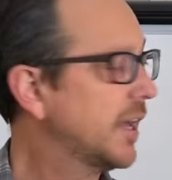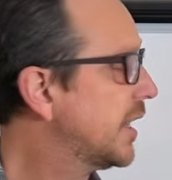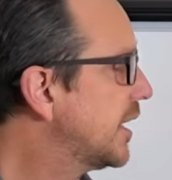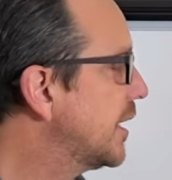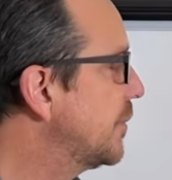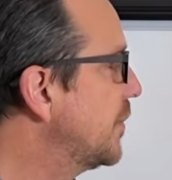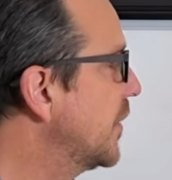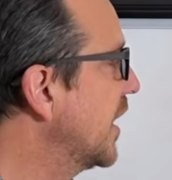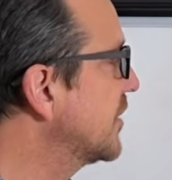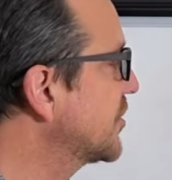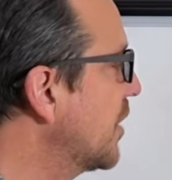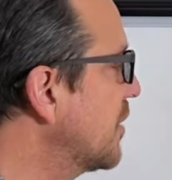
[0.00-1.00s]

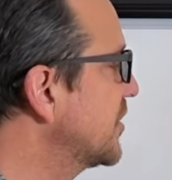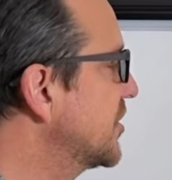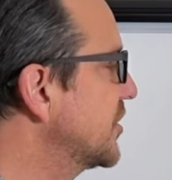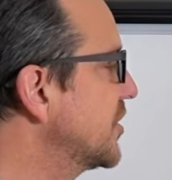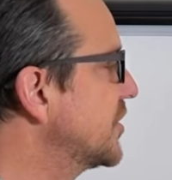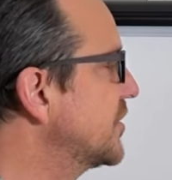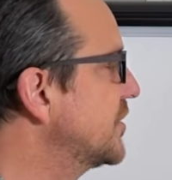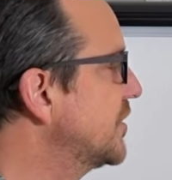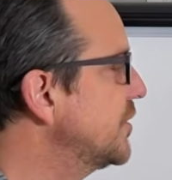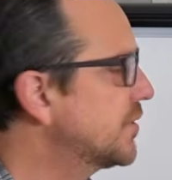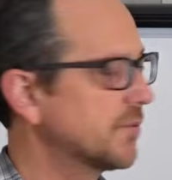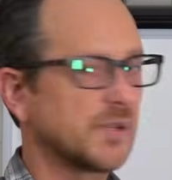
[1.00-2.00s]
And so I would suggest
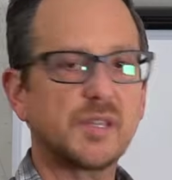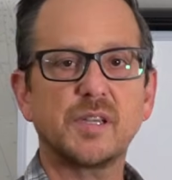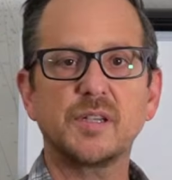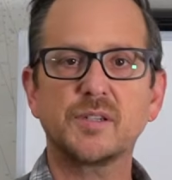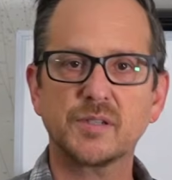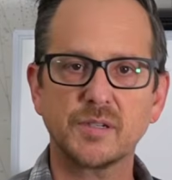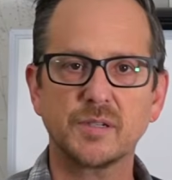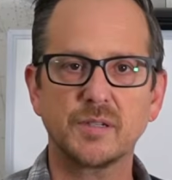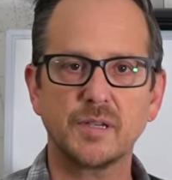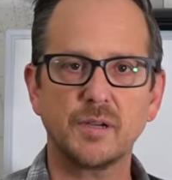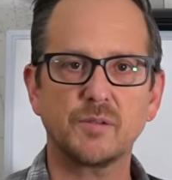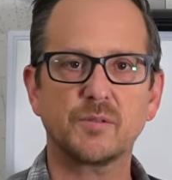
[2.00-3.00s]
do 3 of these,
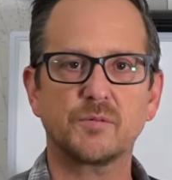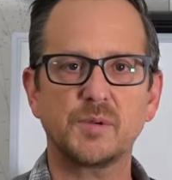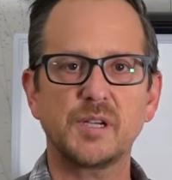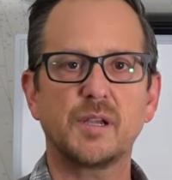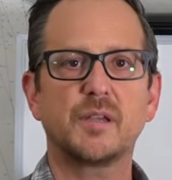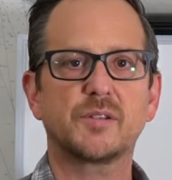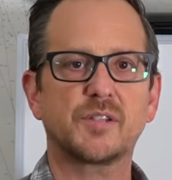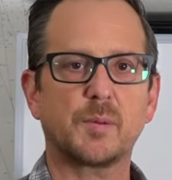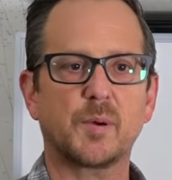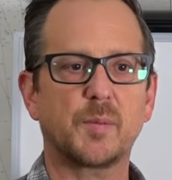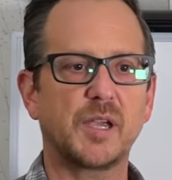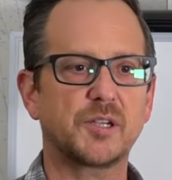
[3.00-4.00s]
3
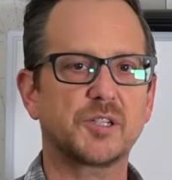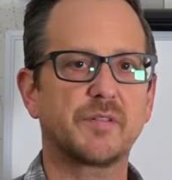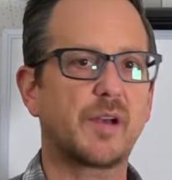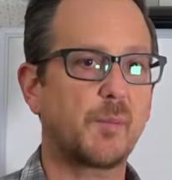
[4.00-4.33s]
separate pages of it.